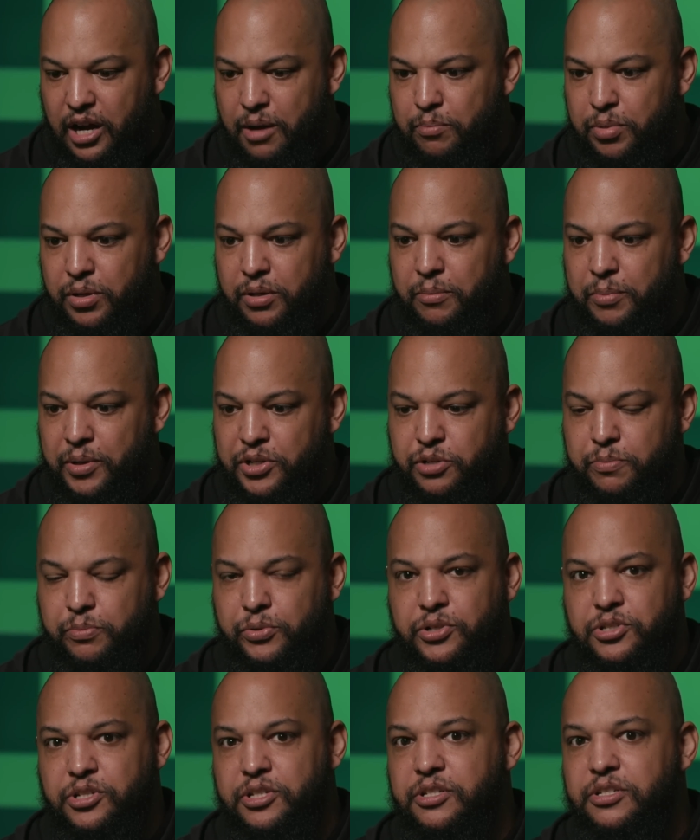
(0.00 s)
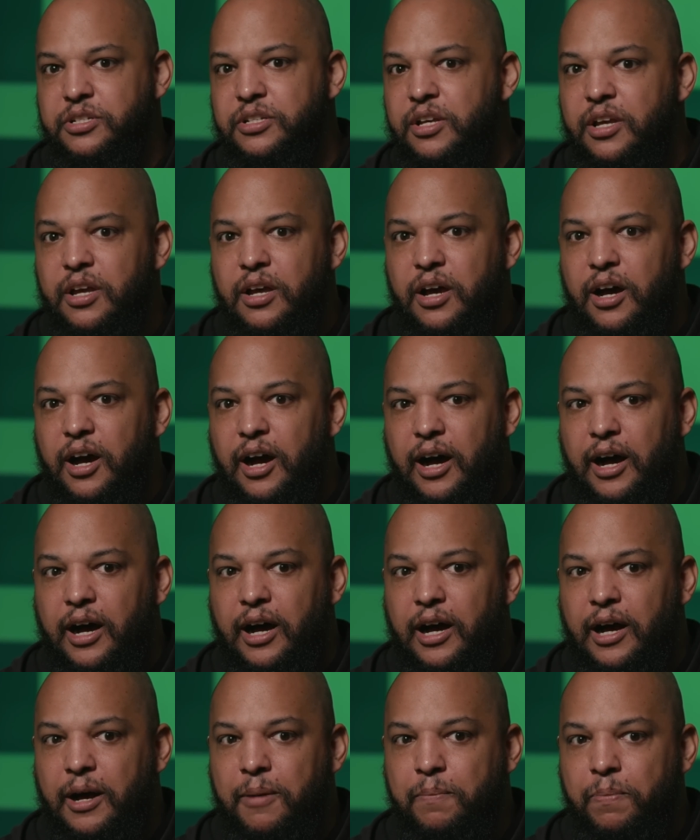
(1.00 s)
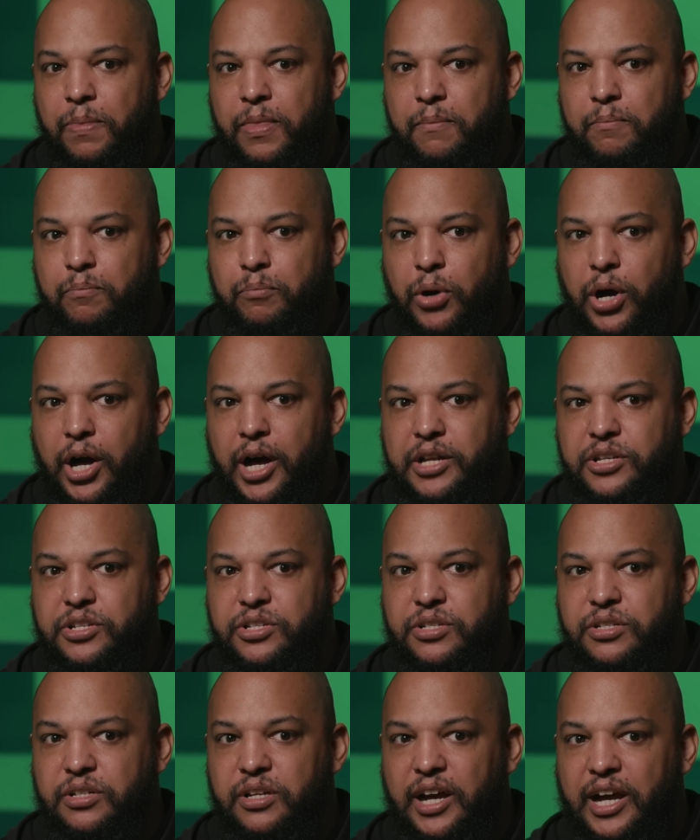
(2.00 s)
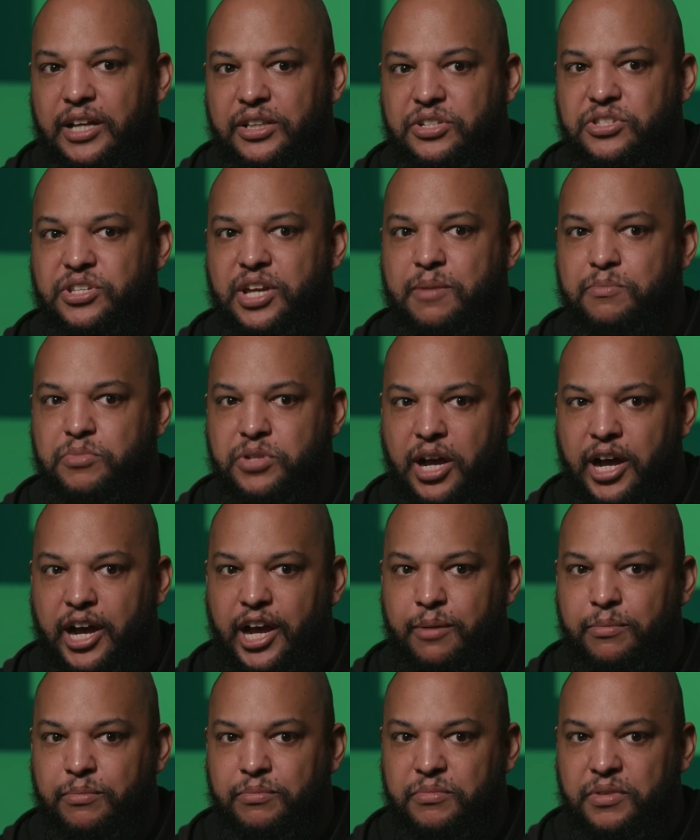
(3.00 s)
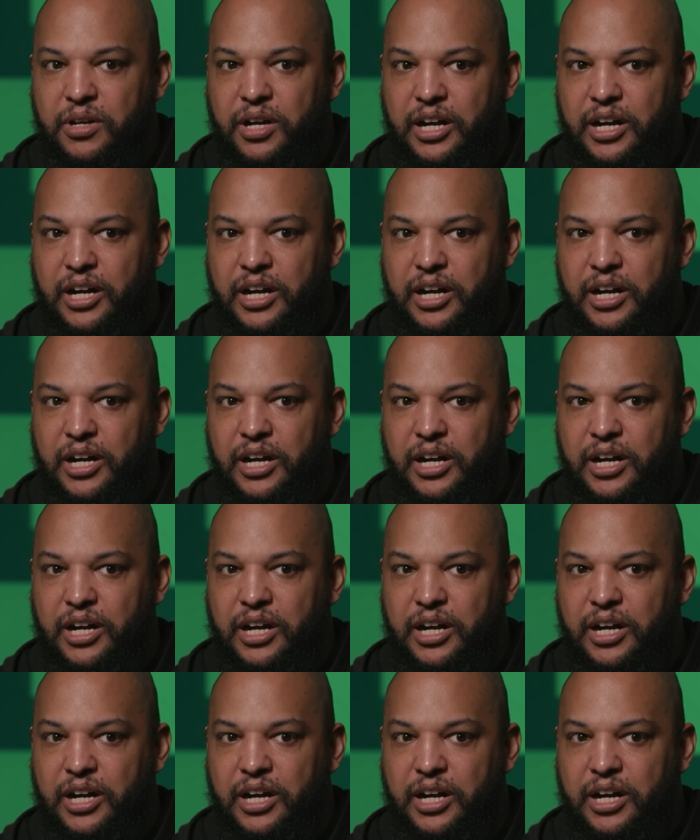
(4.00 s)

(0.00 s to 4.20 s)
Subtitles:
be a bunch of pussies. But at the same time,